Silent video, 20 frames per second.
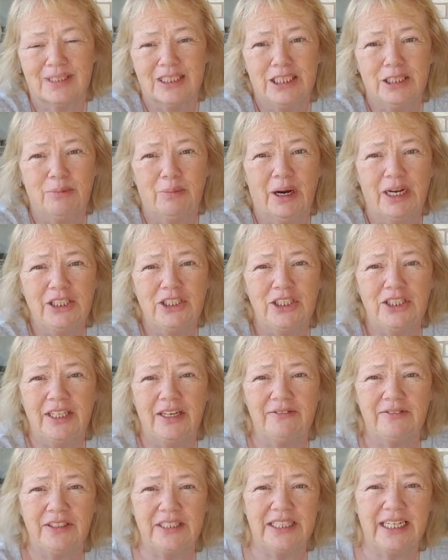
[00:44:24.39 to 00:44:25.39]
might just
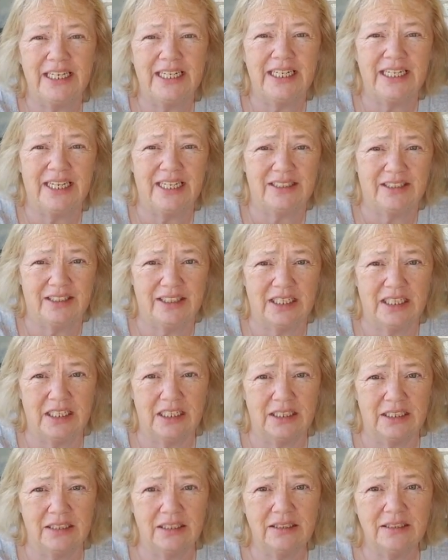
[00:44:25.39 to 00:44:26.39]
have to take it as it
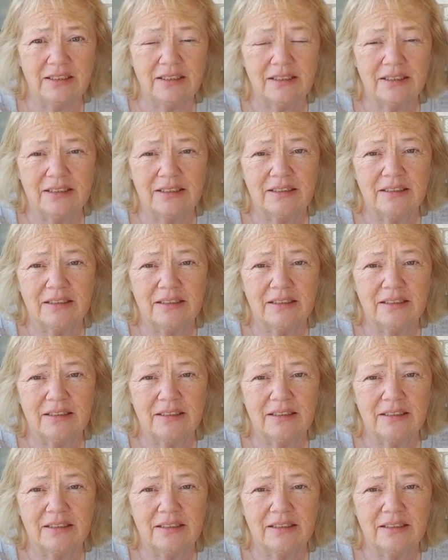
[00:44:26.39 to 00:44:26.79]
is.